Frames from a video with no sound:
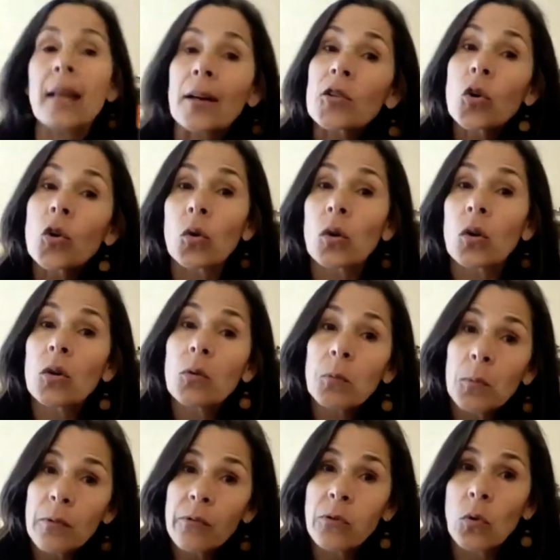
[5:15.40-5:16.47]
sectoral
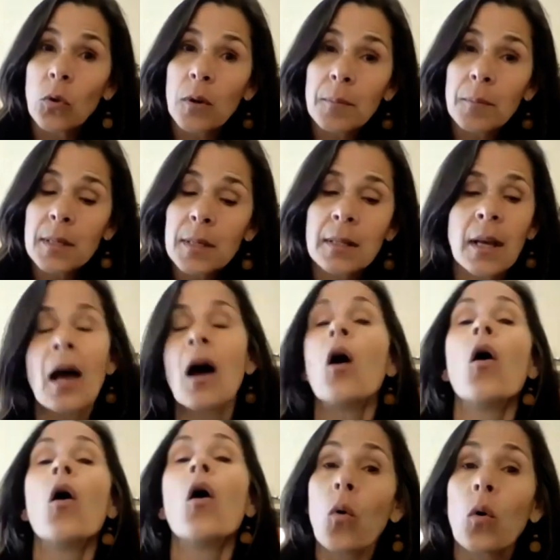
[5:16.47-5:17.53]
reforms,
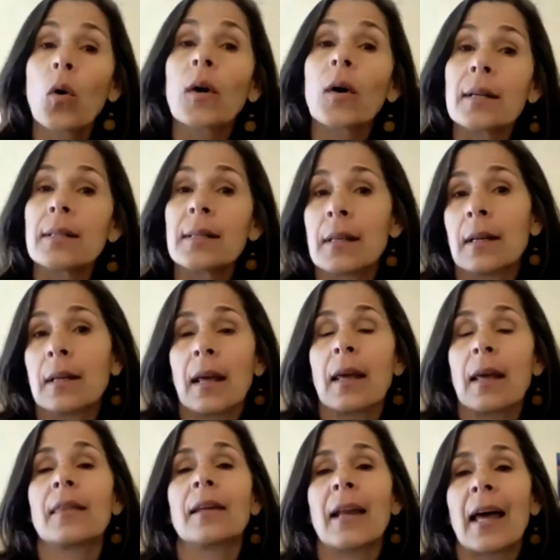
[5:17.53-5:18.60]
or indeed
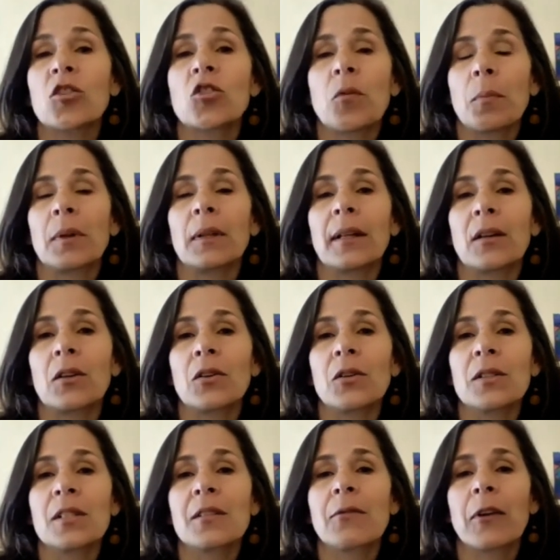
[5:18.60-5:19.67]
in the national
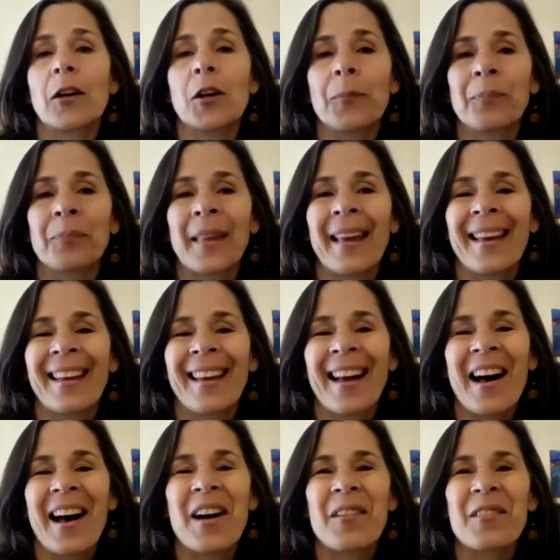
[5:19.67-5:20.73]
political sphere.
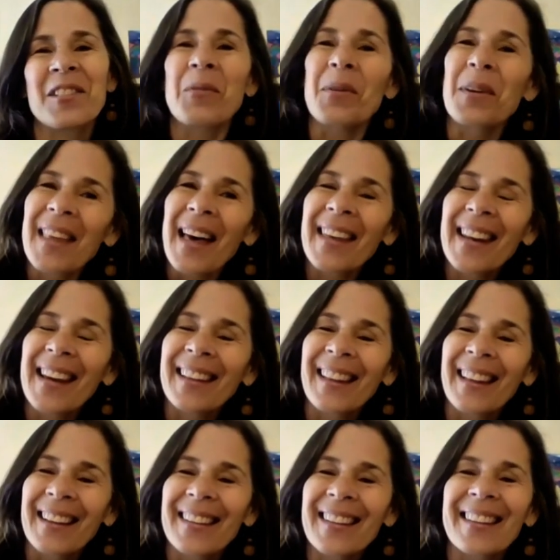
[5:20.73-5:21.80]
So with that, I'd
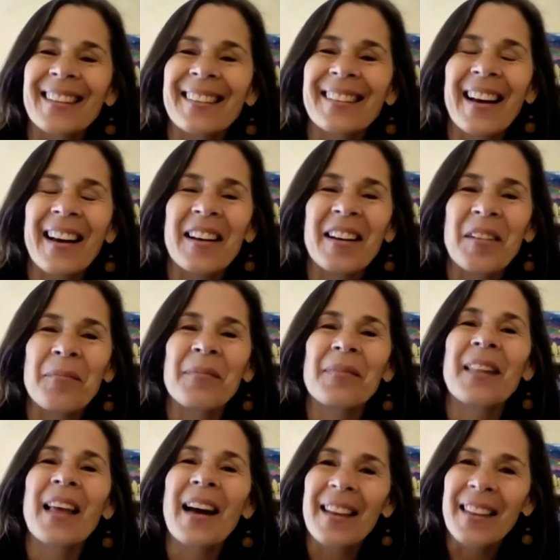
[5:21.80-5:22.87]
like to
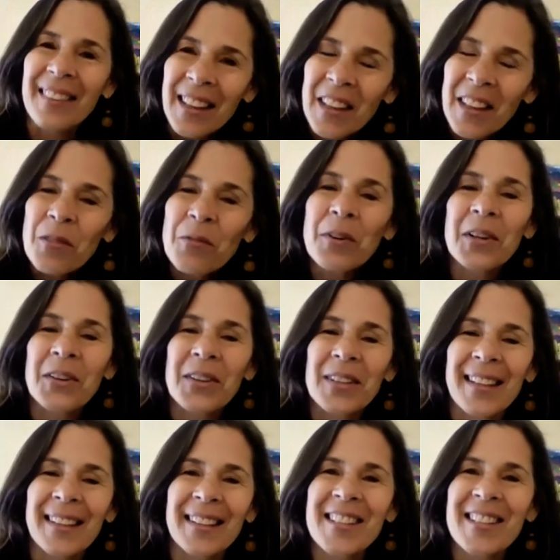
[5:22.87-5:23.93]
thank you for your
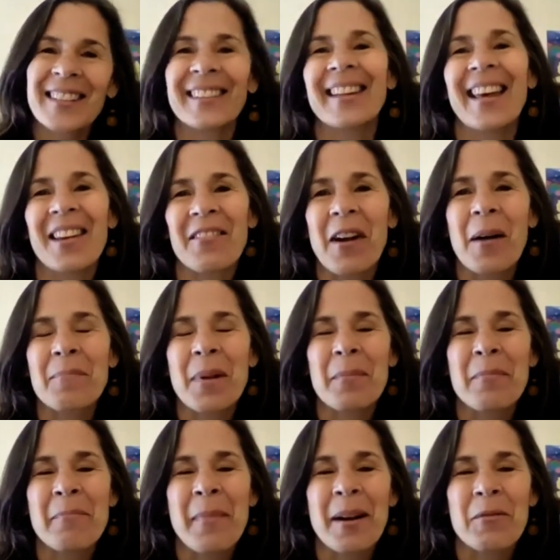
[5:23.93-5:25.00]
attention and wrap
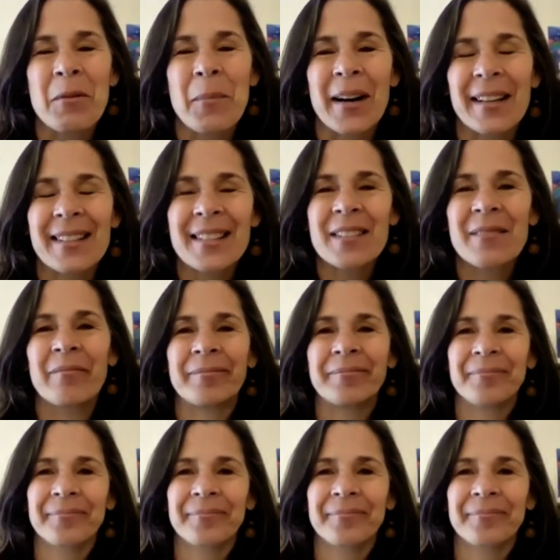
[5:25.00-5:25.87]
up my remarks.